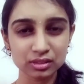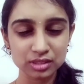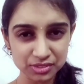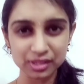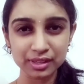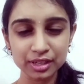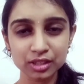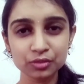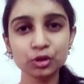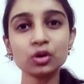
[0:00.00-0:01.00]
the
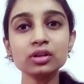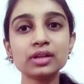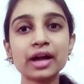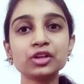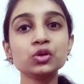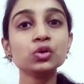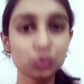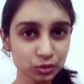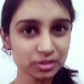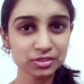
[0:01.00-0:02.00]
interviewer that you'll
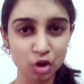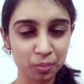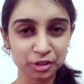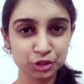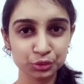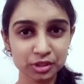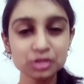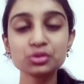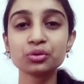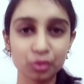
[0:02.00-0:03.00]
use this opportunity
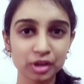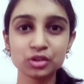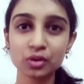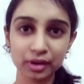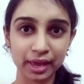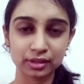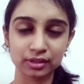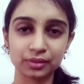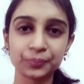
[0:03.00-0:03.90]
to grow in your career.